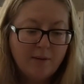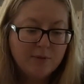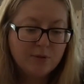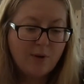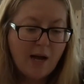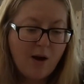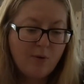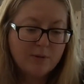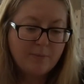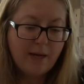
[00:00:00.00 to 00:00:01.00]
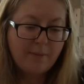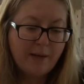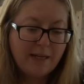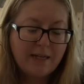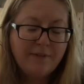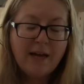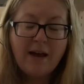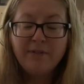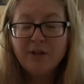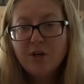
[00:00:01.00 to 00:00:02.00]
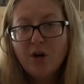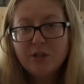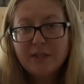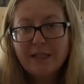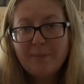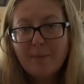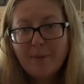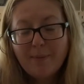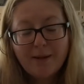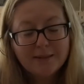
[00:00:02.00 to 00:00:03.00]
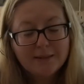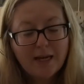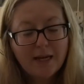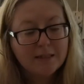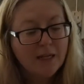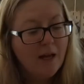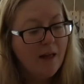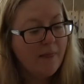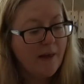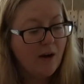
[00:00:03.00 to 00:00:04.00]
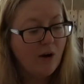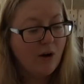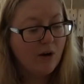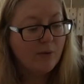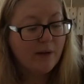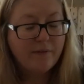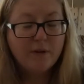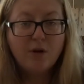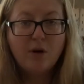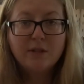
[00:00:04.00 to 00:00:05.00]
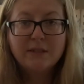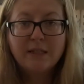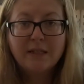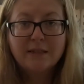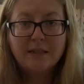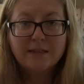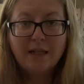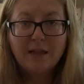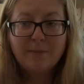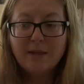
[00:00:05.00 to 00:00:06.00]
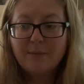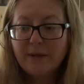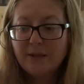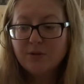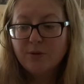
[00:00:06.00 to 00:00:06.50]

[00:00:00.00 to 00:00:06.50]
So I always buy mine. And if you haven't got any pepper plants yet, there are quite a few garden centres that are selling them at the minute.